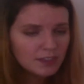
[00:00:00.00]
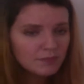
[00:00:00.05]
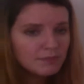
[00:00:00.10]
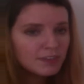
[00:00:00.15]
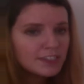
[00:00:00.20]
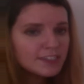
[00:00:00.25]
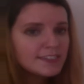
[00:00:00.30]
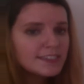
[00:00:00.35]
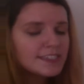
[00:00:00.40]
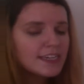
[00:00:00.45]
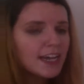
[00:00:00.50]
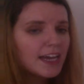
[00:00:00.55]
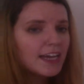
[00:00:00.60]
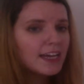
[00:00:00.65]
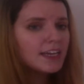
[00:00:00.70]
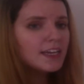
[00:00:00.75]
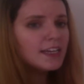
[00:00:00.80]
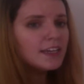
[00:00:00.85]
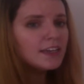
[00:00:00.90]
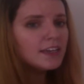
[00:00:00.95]
But just
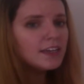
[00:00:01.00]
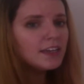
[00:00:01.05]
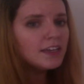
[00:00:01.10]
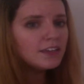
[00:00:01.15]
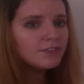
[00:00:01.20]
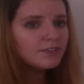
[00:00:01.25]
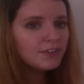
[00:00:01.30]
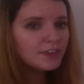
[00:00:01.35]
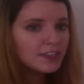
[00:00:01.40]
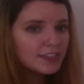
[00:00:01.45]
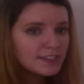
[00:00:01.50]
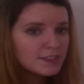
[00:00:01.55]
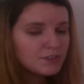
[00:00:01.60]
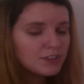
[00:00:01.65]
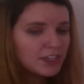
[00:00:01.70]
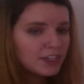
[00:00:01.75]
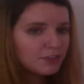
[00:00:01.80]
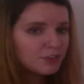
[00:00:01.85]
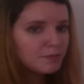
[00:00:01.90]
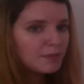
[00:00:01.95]
for this, you
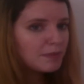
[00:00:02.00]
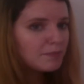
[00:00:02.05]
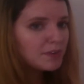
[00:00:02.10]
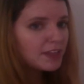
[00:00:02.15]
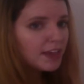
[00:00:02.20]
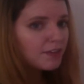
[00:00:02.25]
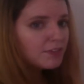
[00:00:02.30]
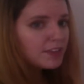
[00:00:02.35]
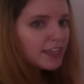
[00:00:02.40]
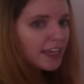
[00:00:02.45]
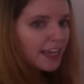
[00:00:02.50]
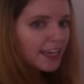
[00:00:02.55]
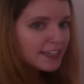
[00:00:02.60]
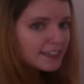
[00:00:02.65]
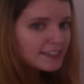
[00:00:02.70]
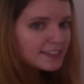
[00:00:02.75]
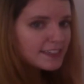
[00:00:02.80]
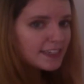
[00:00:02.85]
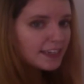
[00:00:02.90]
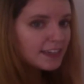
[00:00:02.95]
need to remember that when the
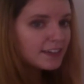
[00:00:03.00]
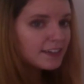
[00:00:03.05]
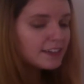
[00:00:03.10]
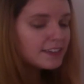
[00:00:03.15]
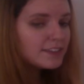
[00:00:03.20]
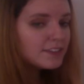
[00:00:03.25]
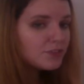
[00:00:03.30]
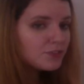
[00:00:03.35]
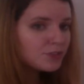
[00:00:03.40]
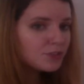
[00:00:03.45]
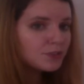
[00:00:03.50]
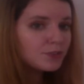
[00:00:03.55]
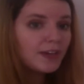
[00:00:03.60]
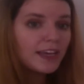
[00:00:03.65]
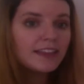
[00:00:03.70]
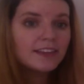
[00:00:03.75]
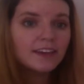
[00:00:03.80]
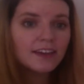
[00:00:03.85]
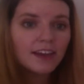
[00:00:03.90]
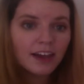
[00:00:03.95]
antecedent is true
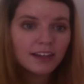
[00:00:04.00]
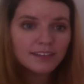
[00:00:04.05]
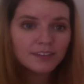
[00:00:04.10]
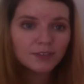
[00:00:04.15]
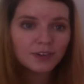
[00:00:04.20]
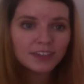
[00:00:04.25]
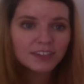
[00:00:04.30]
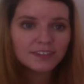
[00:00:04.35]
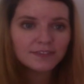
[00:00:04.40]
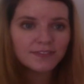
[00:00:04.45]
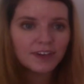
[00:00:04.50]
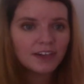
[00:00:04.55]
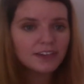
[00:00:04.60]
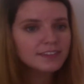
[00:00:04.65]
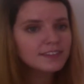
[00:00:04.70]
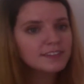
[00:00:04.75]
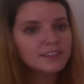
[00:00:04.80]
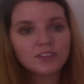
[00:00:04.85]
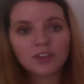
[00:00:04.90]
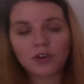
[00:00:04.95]
and the consequent is
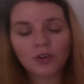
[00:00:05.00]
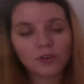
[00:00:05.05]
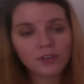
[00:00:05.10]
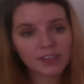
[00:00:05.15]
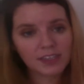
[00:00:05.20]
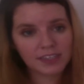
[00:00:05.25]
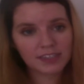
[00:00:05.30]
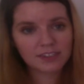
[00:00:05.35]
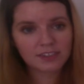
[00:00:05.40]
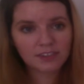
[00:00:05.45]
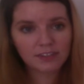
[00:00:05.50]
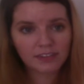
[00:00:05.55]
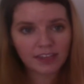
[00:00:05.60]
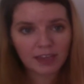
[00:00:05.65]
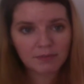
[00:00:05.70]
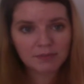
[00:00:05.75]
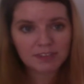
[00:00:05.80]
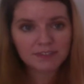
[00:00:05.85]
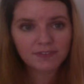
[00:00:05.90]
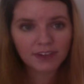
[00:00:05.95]
false, the whole conditional
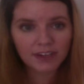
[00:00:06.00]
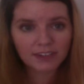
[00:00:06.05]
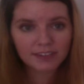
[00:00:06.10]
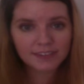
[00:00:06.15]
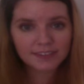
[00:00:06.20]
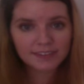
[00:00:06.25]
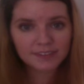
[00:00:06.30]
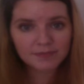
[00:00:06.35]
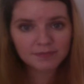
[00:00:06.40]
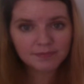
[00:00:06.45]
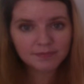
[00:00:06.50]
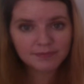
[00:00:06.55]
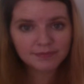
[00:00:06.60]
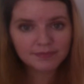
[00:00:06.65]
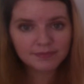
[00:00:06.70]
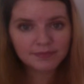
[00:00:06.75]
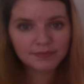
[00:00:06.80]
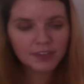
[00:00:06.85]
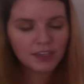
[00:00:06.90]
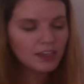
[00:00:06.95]
claim is false.
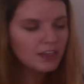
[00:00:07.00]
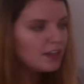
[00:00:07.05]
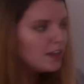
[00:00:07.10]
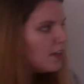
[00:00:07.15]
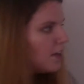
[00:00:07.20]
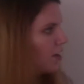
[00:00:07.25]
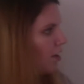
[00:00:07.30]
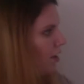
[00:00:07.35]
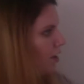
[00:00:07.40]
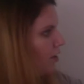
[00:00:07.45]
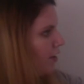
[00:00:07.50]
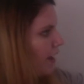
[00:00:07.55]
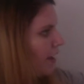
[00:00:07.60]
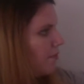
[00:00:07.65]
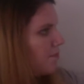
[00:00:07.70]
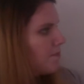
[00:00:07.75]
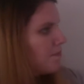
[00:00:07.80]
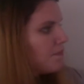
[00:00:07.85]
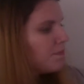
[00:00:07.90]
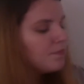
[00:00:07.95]

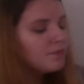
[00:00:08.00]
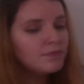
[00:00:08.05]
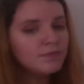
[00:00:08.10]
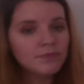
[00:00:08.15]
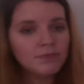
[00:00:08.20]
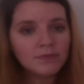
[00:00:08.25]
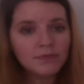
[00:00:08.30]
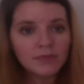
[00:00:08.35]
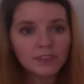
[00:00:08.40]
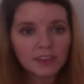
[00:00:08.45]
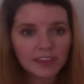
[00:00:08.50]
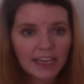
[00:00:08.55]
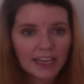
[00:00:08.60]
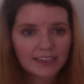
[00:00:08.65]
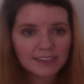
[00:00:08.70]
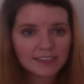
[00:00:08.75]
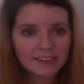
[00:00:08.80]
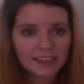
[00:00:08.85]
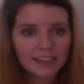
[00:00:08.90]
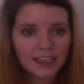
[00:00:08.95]
Okay,
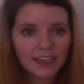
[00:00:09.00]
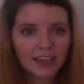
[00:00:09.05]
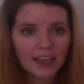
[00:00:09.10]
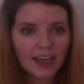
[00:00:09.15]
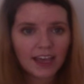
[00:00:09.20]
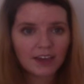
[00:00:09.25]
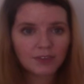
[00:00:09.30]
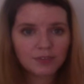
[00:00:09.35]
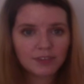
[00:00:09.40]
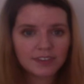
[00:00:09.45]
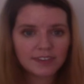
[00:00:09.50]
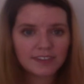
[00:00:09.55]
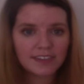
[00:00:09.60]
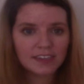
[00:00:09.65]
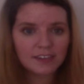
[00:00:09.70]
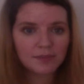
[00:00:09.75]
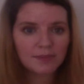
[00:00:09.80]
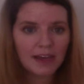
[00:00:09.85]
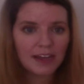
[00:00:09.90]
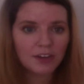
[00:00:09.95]
lastly, we'll
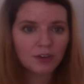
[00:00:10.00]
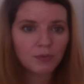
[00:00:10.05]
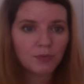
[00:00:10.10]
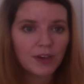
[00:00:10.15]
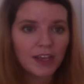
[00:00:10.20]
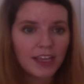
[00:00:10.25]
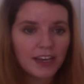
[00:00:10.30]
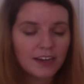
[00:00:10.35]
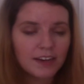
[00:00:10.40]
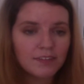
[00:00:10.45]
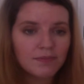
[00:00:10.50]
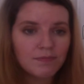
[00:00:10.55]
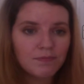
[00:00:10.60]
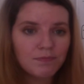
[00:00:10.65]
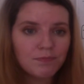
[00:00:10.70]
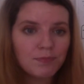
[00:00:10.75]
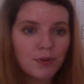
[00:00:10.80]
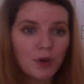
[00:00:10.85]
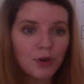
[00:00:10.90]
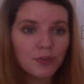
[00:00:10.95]
think about it when
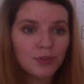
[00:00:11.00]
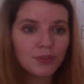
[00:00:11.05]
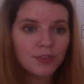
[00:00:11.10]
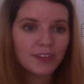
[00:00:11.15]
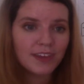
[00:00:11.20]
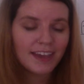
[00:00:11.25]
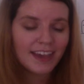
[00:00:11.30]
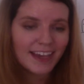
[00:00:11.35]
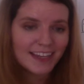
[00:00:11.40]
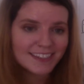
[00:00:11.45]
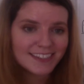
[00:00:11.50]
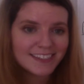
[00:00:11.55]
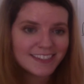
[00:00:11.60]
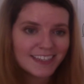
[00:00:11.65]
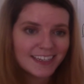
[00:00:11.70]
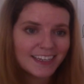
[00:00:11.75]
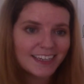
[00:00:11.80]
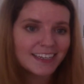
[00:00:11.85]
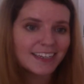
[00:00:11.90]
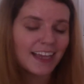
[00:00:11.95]
both the
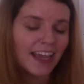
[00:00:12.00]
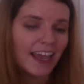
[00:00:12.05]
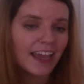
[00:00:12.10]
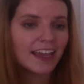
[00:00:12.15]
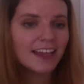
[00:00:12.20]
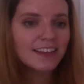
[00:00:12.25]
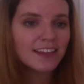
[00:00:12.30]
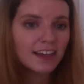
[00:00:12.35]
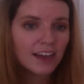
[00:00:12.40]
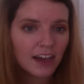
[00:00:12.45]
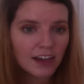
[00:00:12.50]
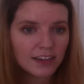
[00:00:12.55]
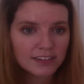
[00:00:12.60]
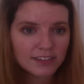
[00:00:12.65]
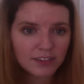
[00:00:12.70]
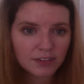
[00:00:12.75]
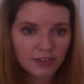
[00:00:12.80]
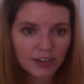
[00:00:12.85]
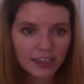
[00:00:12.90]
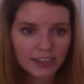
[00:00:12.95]
antecedent and the
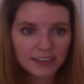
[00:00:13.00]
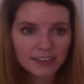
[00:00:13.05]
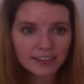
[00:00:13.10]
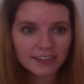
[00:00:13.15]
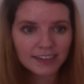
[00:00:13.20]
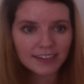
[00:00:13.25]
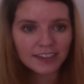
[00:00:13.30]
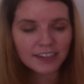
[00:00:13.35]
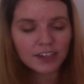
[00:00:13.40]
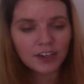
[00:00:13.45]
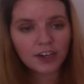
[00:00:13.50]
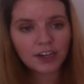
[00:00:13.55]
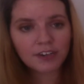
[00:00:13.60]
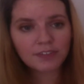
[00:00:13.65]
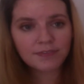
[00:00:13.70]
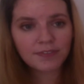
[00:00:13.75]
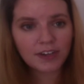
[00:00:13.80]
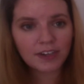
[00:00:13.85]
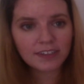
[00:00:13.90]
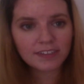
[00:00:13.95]
consequent are
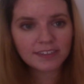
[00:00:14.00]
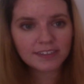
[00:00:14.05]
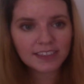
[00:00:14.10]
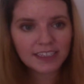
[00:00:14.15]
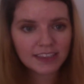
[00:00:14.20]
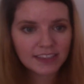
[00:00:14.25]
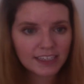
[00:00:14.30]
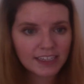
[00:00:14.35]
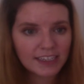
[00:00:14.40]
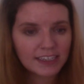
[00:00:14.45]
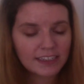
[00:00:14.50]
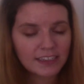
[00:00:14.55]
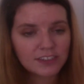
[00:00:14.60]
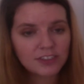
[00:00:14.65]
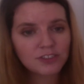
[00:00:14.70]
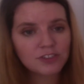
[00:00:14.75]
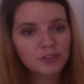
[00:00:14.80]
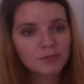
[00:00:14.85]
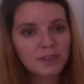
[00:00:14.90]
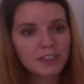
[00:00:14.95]
false. Can the
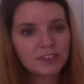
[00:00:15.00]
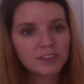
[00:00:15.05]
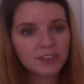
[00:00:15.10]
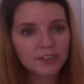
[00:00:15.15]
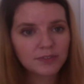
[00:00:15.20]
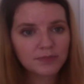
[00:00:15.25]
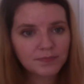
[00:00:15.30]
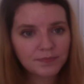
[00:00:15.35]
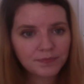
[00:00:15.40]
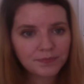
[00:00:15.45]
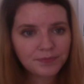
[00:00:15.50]
conditional be true?